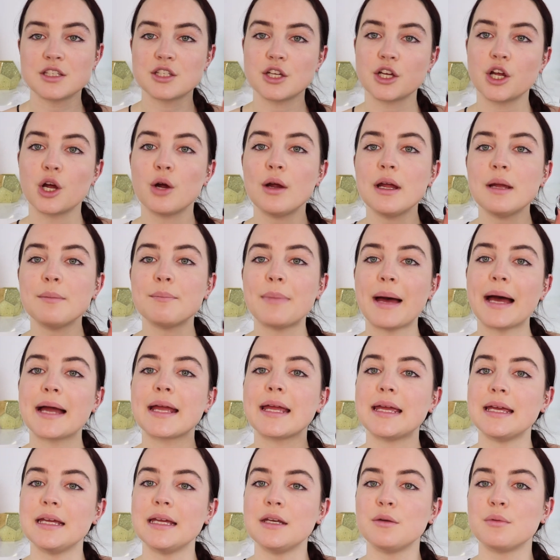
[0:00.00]
So going
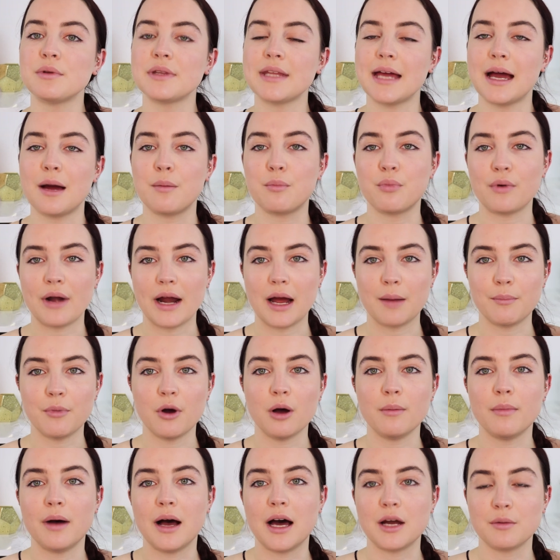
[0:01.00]
back in with our brow
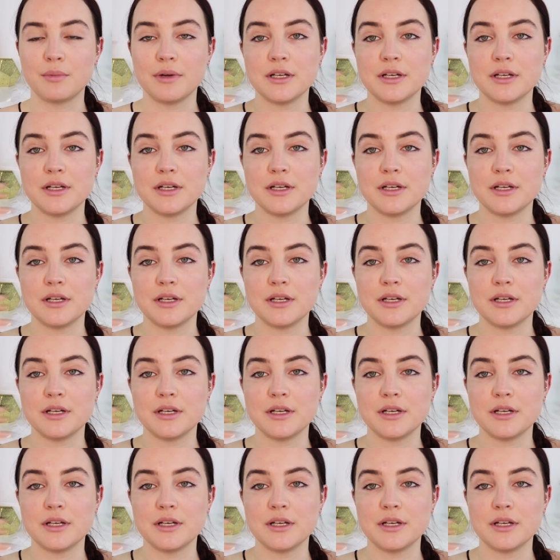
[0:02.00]
pomade,